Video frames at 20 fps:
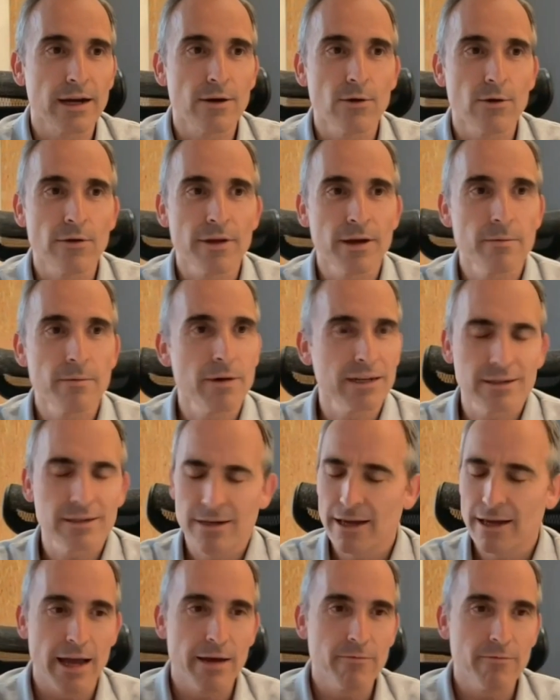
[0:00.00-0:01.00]
than other but
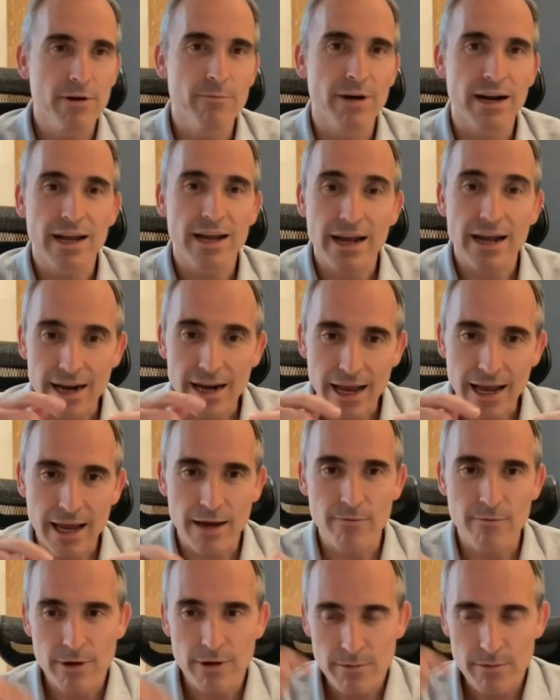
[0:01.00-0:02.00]
everybody and
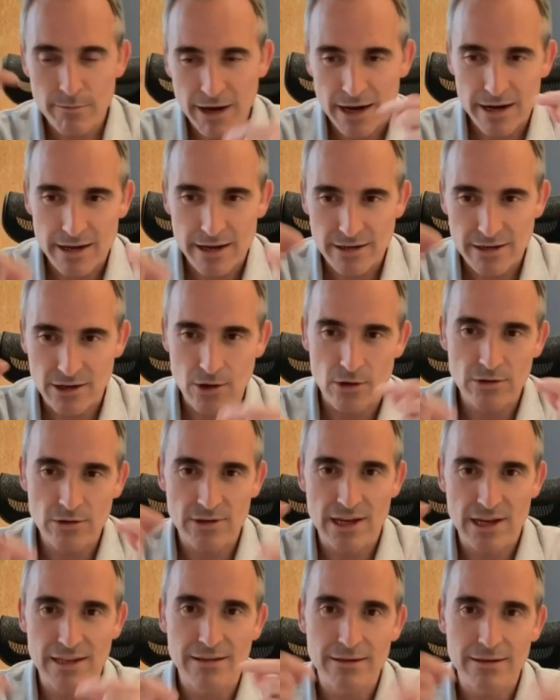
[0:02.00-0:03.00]
everybody is
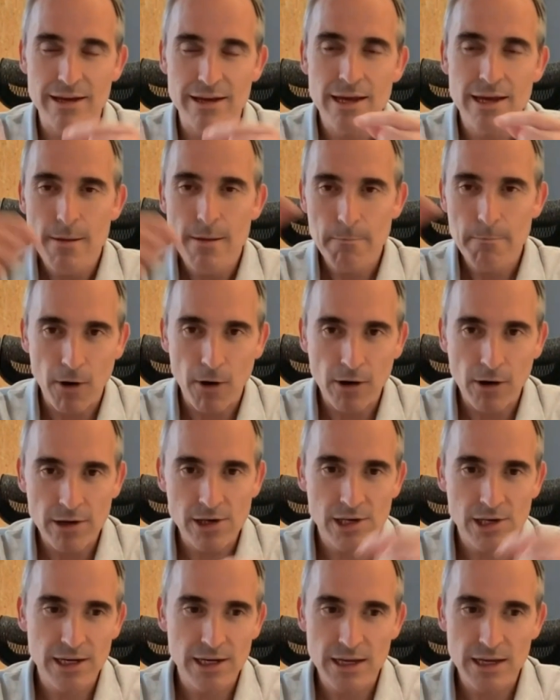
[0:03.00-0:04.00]
constantly
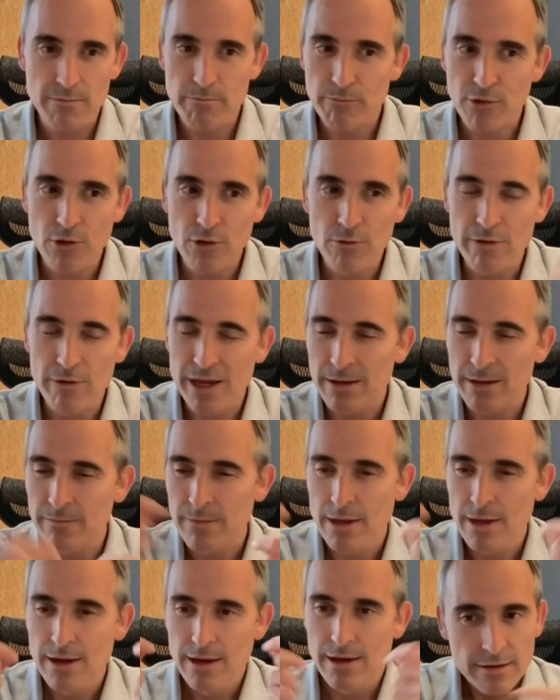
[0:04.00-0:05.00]
polishing improving
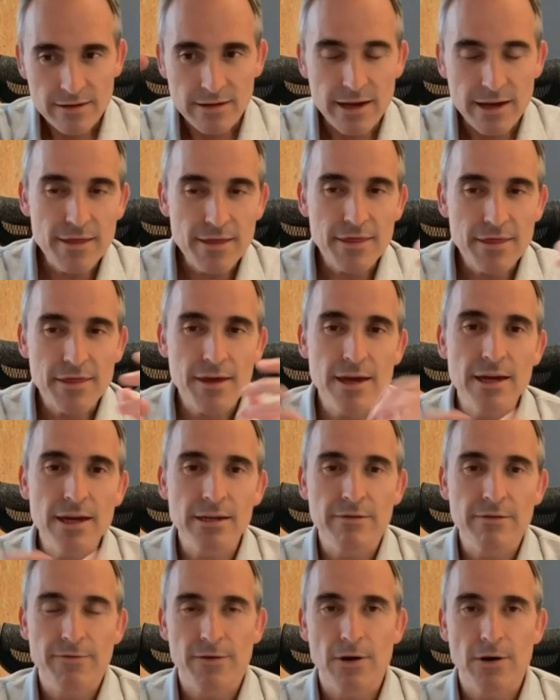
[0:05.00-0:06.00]
seeing
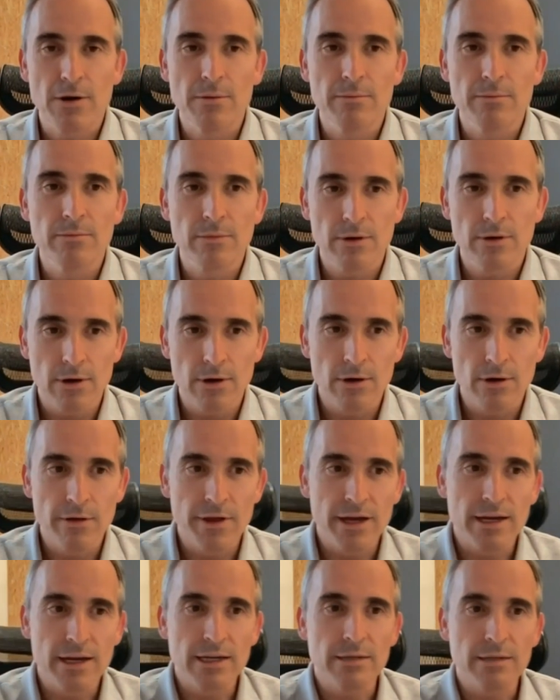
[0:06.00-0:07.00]
things from
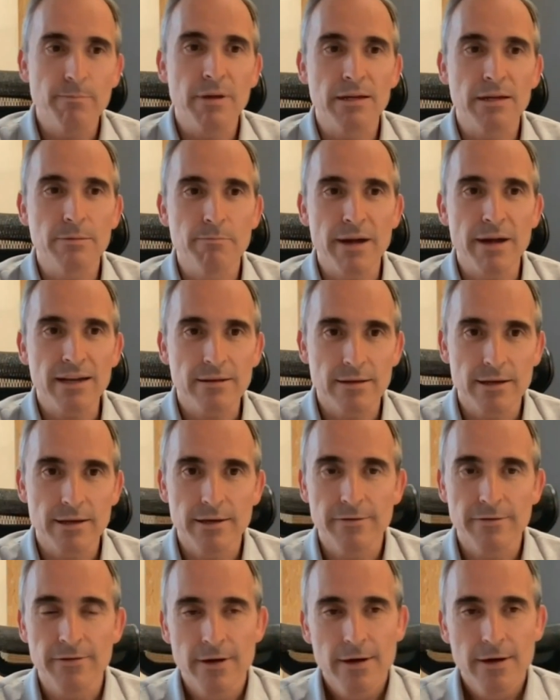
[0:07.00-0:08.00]
others
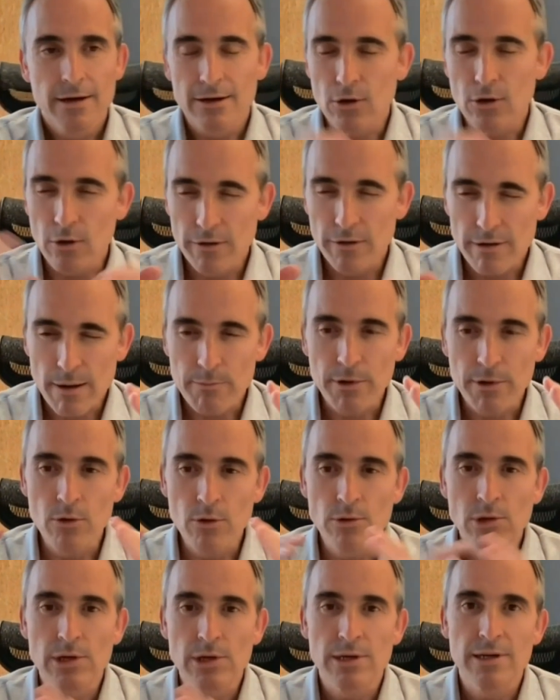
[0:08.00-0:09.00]
perspective other
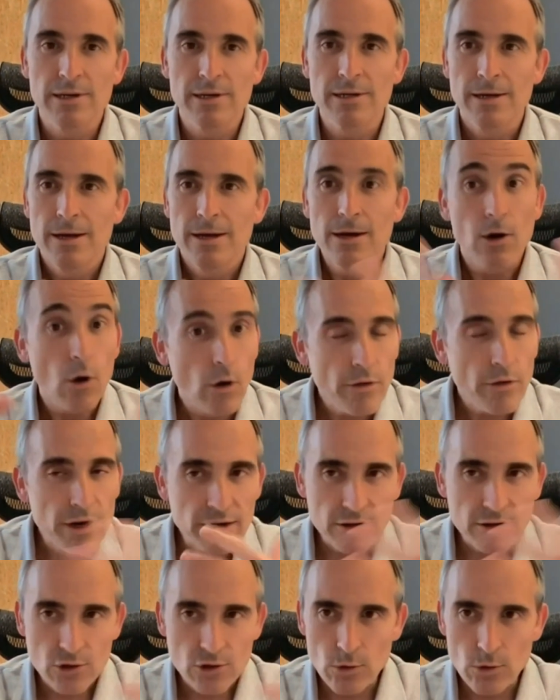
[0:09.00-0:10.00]
approaches
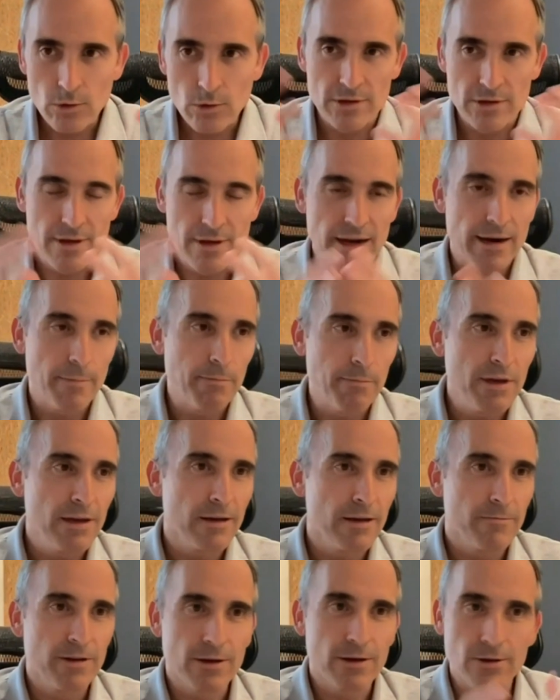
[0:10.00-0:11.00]
other tools that
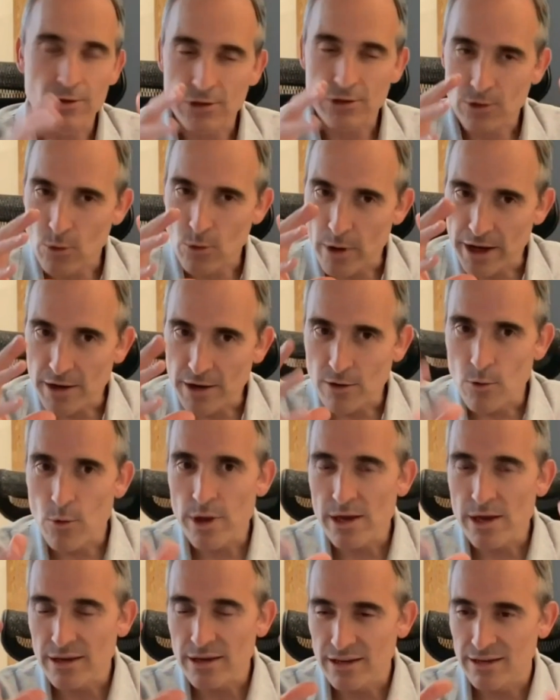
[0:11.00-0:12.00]
appear because when
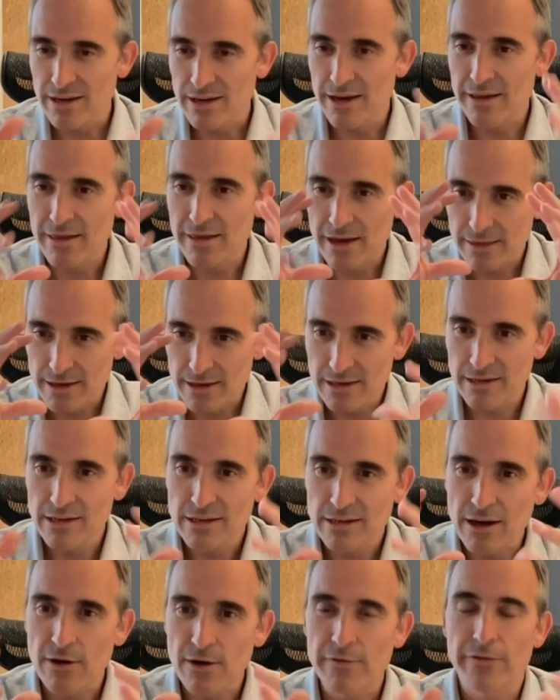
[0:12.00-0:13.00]
we say that this
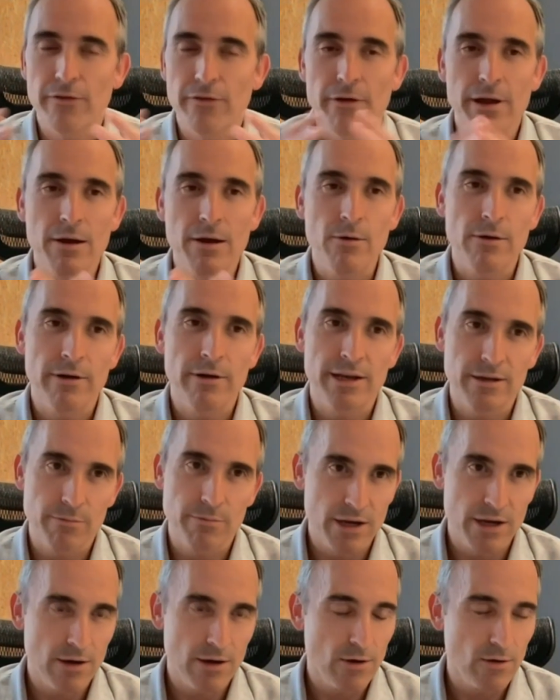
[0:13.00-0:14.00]
is our framework is
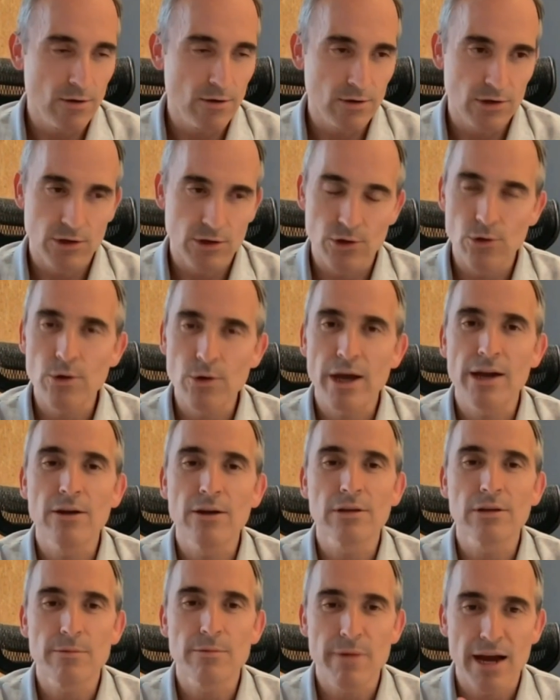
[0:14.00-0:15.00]
because you
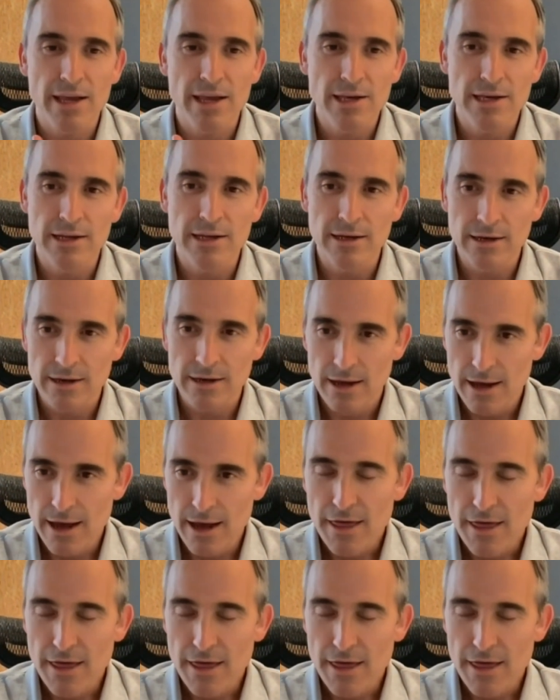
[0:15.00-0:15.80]
cannot imagine